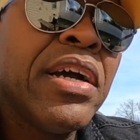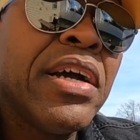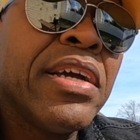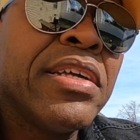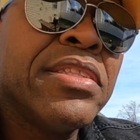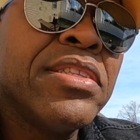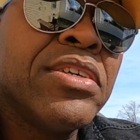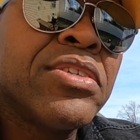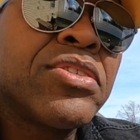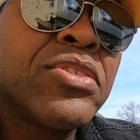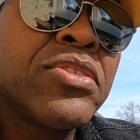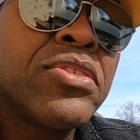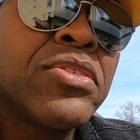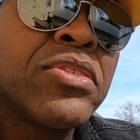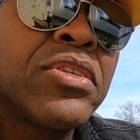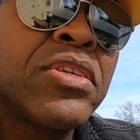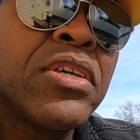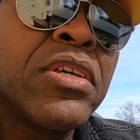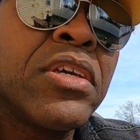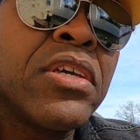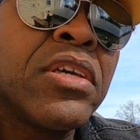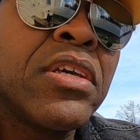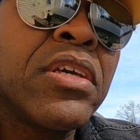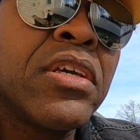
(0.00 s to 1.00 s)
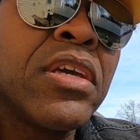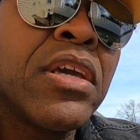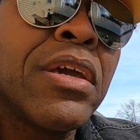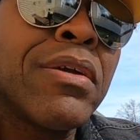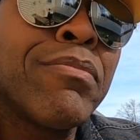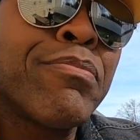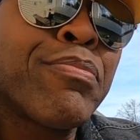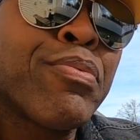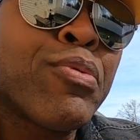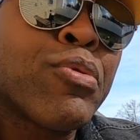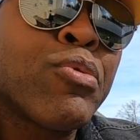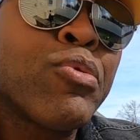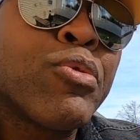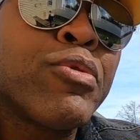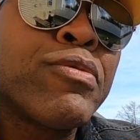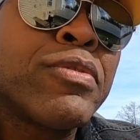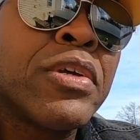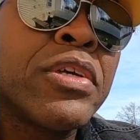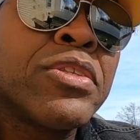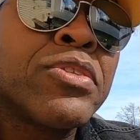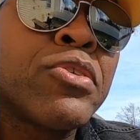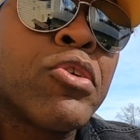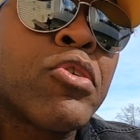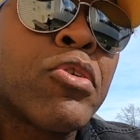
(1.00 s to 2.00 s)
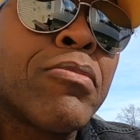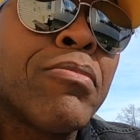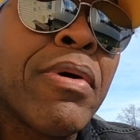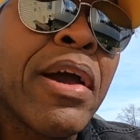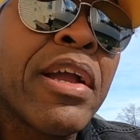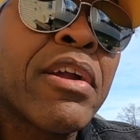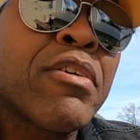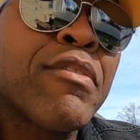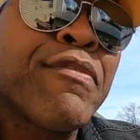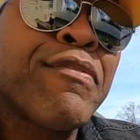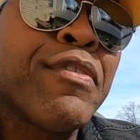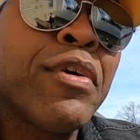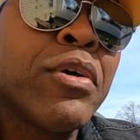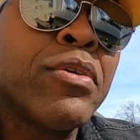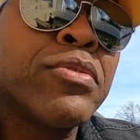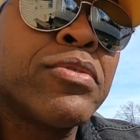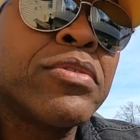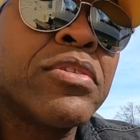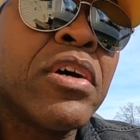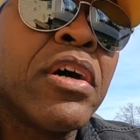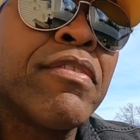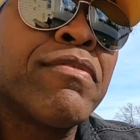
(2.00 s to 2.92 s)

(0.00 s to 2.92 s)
And this is the improved internal microphones